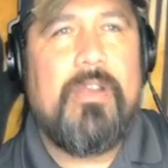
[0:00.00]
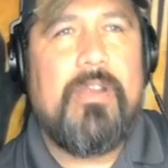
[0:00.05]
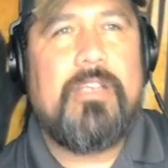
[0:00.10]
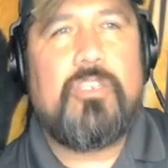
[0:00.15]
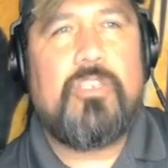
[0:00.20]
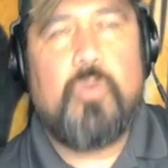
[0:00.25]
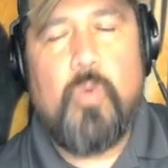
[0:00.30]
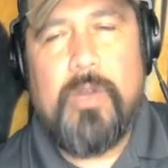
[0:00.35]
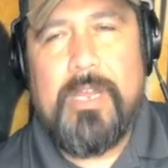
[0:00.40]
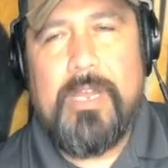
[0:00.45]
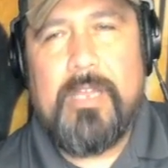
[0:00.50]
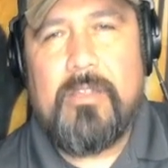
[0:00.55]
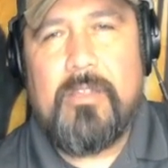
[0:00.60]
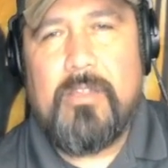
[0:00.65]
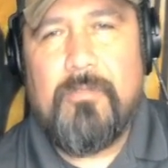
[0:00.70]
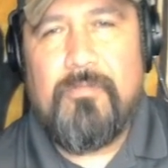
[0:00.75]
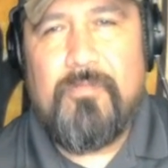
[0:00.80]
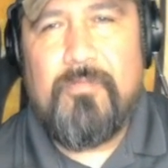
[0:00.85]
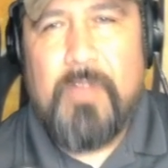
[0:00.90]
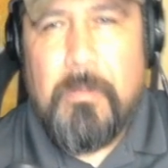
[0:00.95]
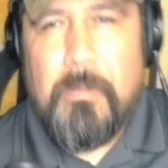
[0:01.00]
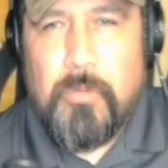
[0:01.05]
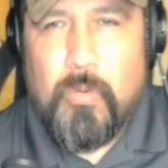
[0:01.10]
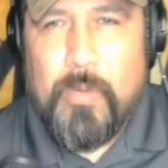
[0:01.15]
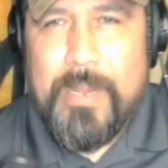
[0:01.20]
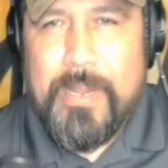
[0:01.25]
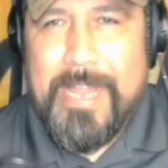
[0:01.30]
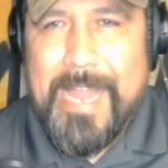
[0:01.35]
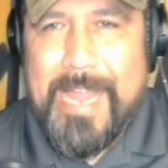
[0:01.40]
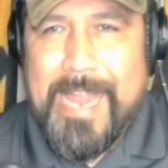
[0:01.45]
20th to
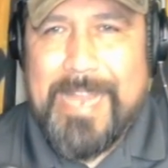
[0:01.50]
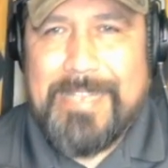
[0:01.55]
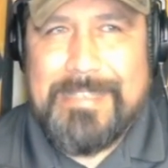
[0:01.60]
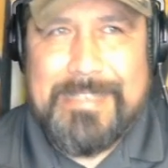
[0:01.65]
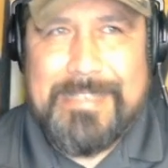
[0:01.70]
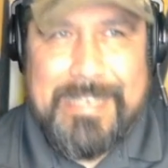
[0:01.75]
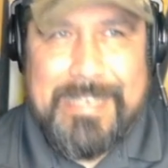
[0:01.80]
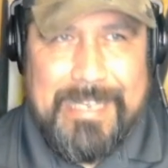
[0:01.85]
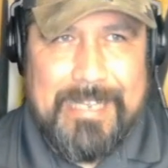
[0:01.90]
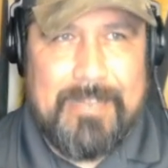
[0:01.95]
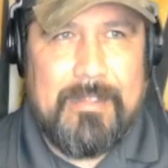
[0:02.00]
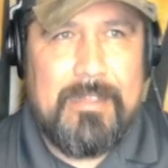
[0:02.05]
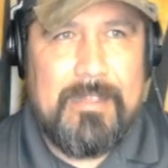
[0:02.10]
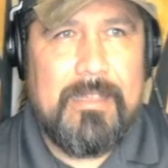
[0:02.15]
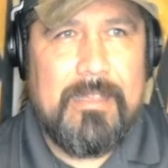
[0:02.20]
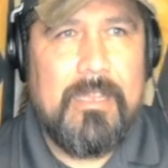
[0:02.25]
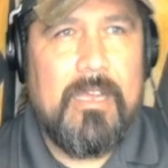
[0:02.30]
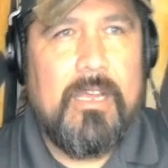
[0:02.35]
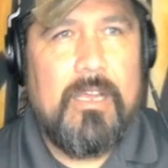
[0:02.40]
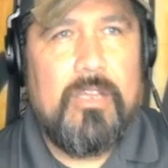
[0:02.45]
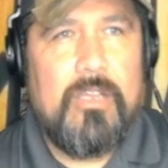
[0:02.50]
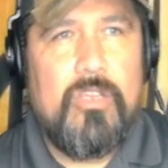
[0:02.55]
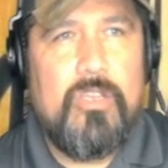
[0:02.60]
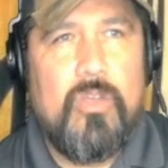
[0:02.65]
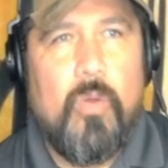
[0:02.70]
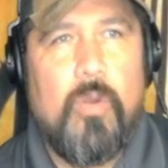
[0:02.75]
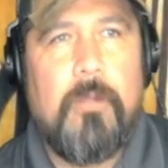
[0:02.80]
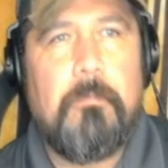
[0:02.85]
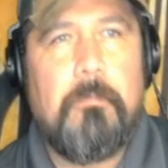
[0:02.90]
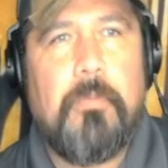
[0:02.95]
February 18th,
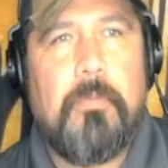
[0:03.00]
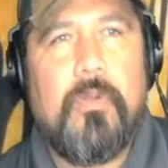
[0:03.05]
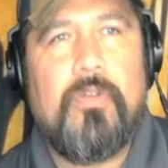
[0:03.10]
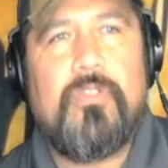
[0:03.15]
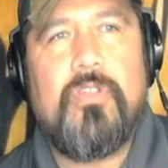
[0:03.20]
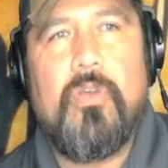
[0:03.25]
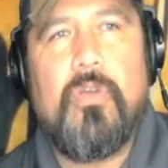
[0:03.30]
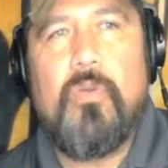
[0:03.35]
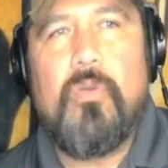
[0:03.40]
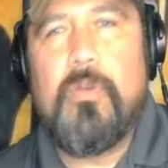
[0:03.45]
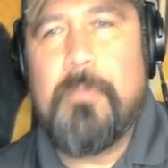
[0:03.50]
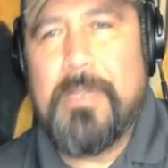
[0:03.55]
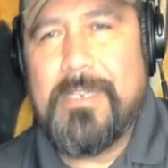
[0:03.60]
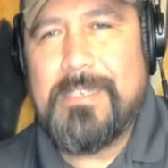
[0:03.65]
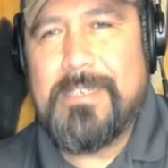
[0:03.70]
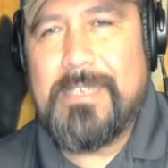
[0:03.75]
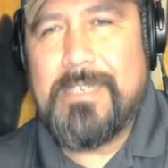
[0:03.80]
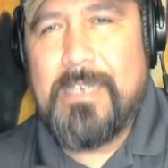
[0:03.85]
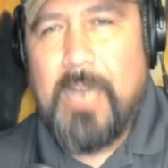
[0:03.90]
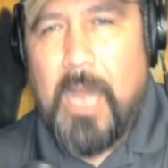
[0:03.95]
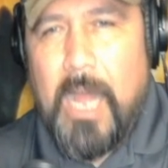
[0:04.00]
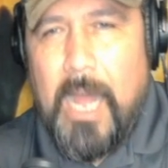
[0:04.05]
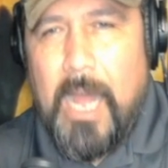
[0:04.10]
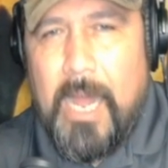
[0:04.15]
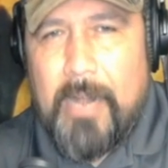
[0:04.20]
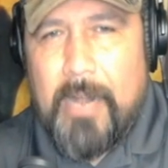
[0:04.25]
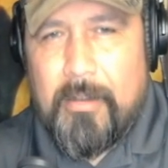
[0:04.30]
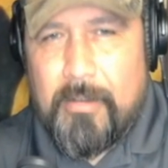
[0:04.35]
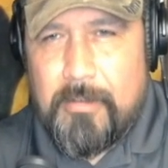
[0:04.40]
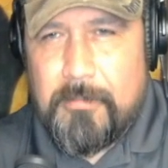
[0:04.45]
your birth totem is an
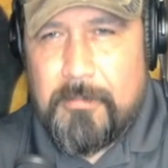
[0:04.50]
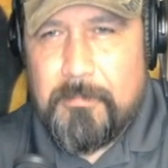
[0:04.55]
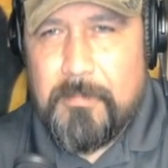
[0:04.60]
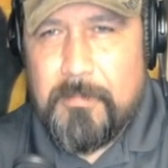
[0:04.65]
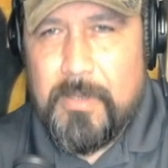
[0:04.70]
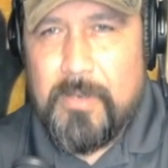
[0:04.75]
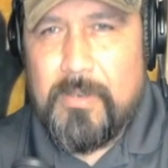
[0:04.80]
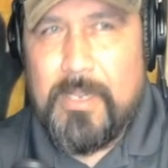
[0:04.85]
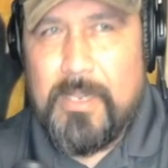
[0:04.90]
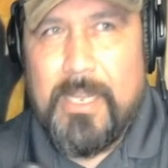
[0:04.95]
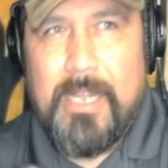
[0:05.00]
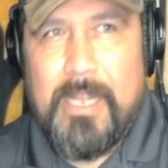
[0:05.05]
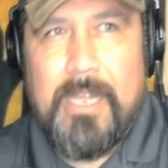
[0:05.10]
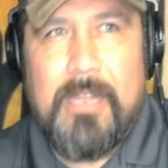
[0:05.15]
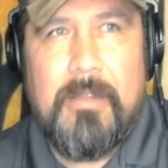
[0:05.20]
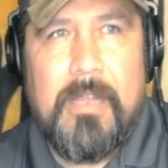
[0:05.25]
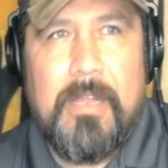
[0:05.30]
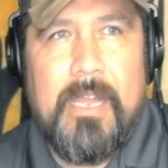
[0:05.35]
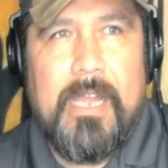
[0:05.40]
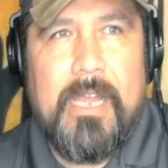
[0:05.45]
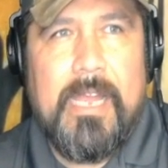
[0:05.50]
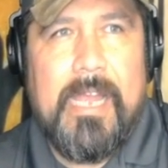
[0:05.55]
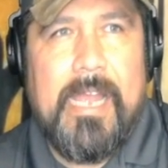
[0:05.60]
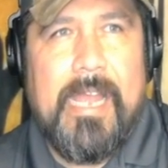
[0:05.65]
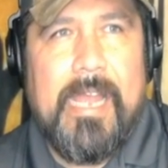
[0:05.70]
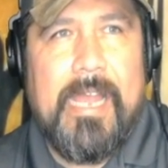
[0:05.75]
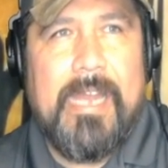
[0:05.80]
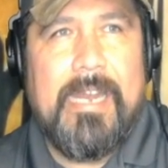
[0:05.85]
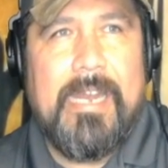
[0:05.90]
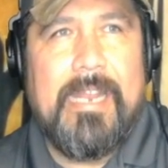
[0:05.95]
otter. Okay.
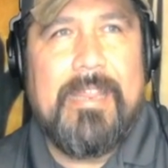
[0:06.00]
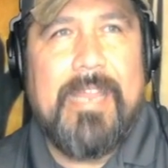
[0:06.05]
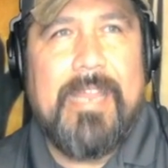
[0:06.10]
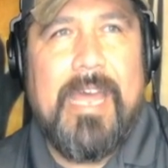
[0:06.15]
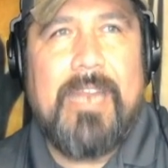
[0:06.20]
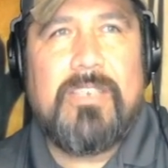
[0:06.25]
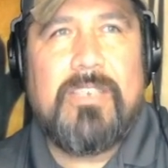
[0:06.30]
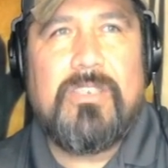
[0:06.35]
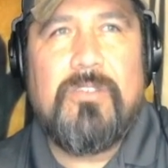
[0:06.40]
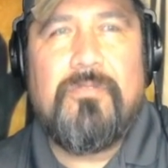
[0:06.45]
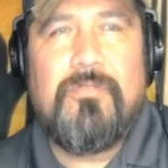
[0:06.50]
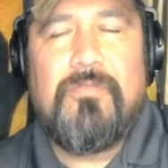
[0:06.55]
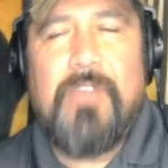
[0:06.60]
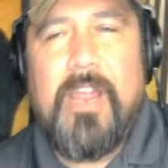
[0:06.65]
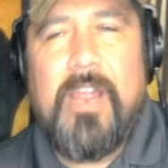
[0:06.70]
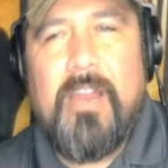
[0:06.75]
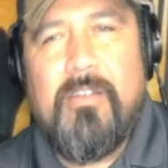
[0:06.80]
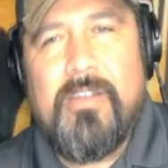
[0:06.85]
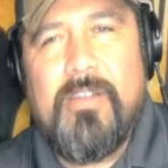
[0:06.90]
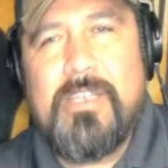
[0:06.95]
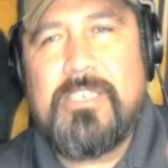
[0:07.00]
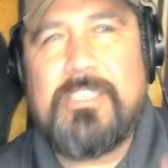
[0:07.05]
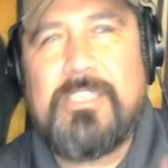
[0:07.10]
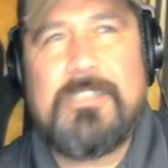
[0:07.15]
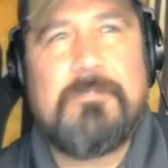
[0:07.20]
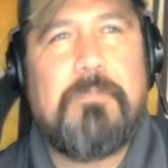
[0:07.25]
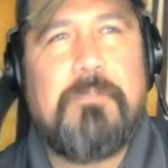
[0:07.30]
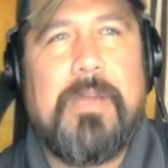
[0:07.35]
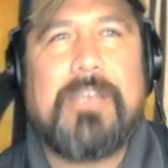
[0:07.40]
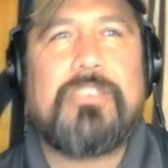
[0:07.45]
And that is a very
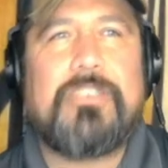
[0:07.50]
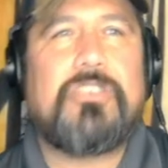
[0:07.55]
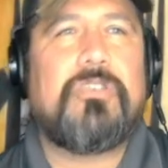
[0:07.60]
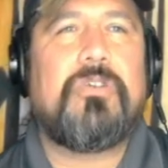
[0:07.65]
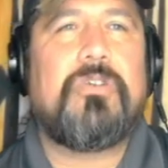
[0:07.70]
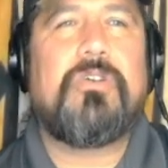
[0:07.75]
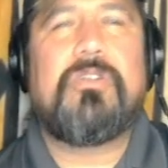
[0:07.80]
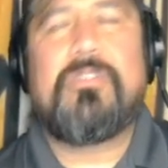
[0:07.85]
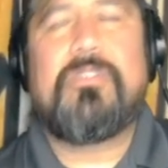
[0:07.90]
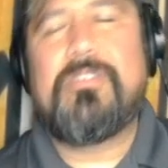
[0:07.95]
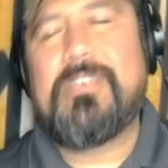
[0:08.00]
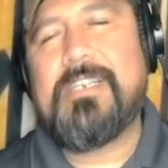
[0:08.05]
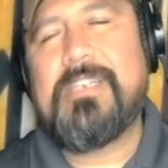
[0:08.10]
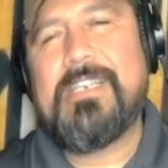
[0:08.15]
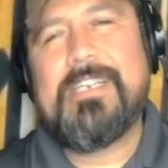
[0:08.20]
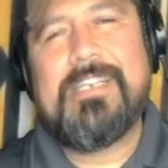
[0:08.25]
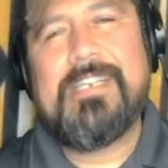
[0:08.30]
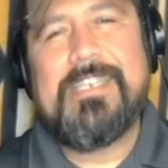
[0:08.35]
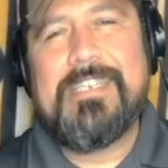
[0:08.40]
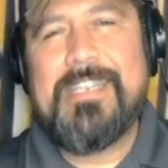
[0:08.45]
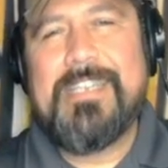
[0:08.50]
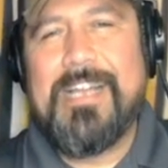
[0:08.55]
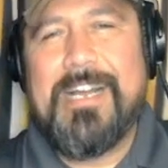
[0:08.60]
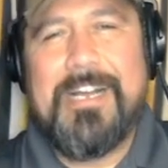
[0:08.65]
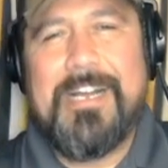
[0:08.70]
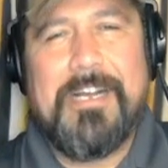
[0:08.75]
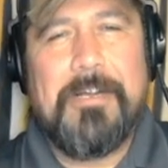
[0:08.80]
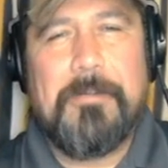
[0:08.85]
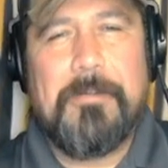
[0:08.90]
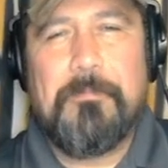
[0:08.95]
special,
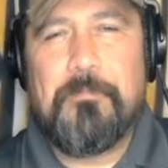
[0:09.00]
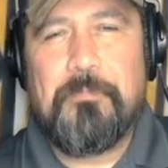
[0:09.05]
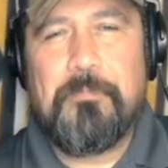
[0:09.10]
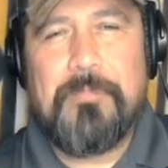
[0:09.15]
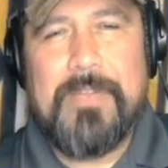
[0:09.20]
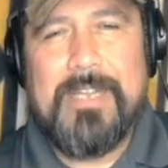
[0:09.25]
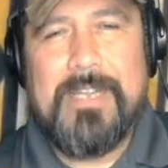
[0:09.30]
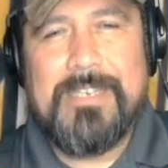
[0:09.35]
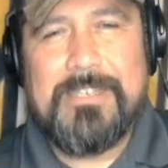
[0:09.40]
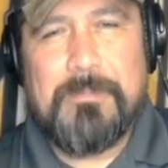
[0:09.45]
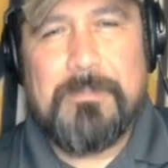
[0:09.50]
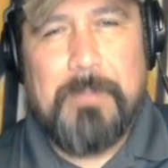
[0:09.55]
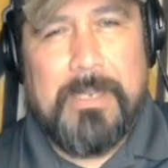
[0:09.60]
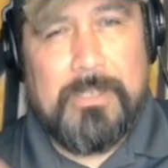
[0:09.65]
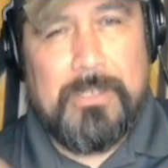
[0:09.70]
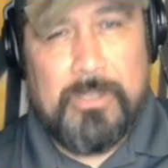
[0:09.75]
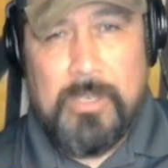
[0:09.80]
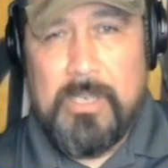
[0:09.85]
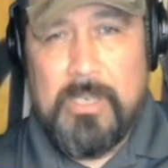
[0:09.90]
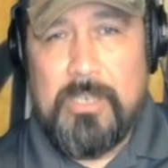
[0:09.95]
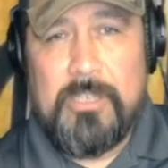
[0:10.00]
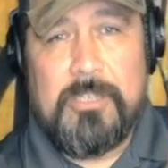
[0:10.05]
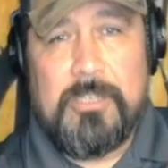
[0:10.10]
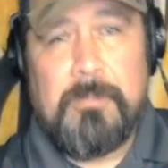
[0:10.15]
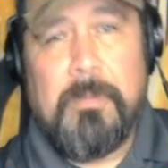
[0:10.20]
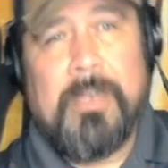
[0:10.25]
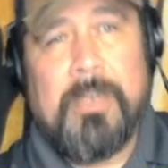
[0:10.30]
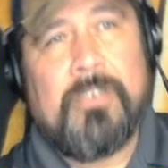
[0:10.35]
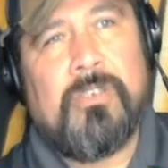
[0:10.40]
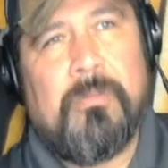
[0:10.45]
a
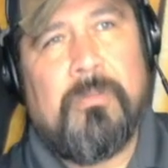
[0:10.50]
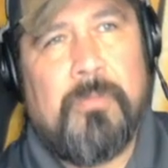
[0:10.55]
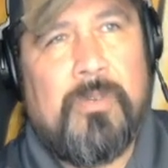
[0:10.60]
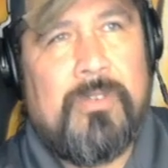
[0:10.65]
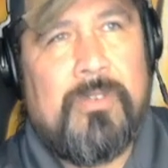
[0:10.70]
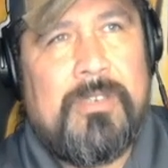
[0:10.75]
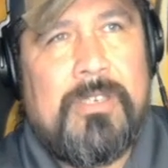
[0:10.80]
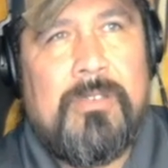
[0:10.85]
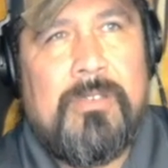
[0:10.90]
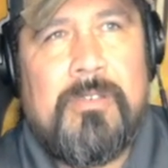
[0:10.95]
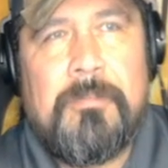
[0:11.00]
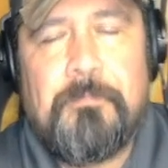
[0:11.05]
special birth totem.